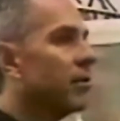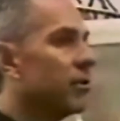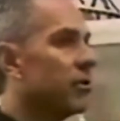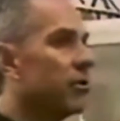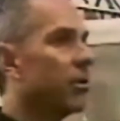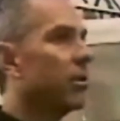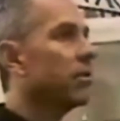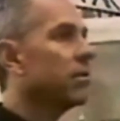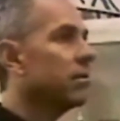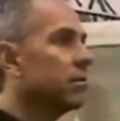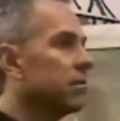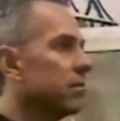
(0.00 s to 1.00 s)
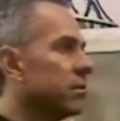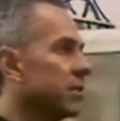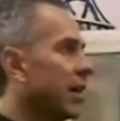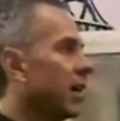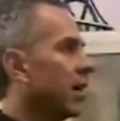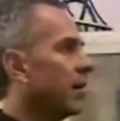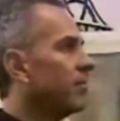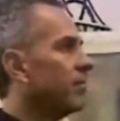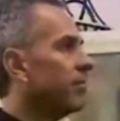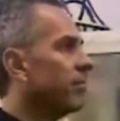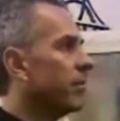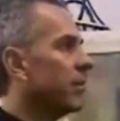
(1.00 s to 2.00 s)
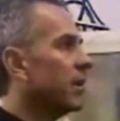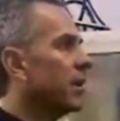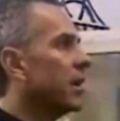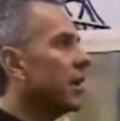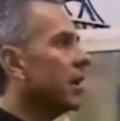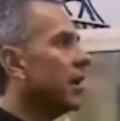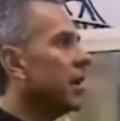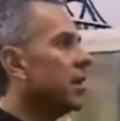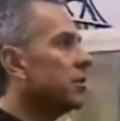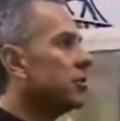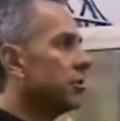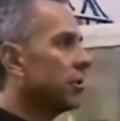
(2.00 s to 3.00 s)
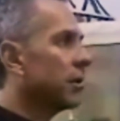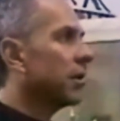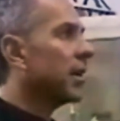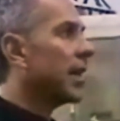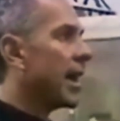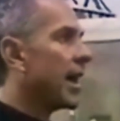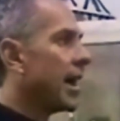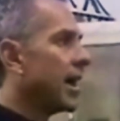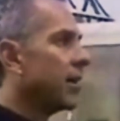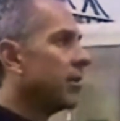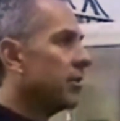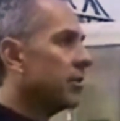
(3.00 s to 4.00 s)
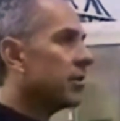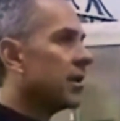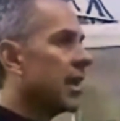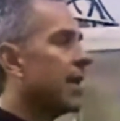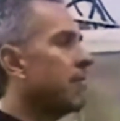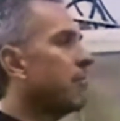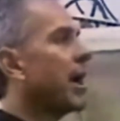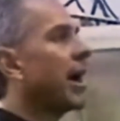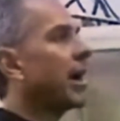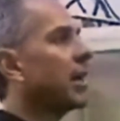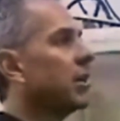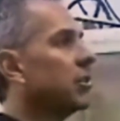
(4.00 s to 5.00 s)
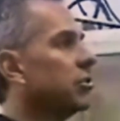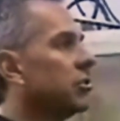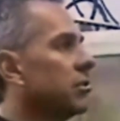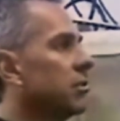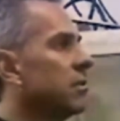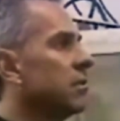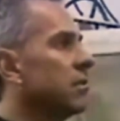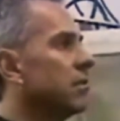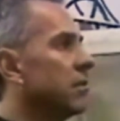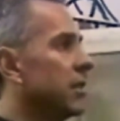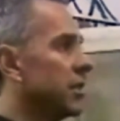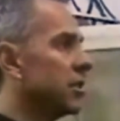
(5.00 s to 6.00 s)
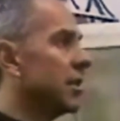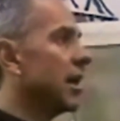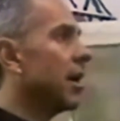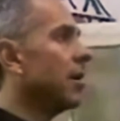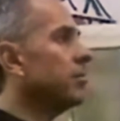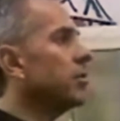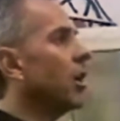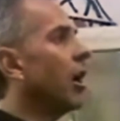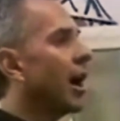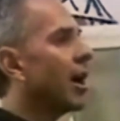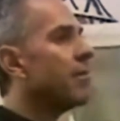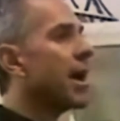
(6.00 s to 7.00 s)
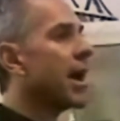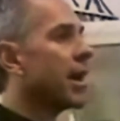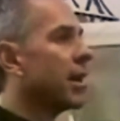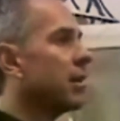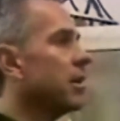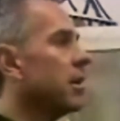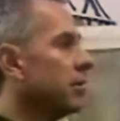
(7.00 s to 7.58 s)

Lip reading: your setup is your CAD or your CAM package is set up to automatically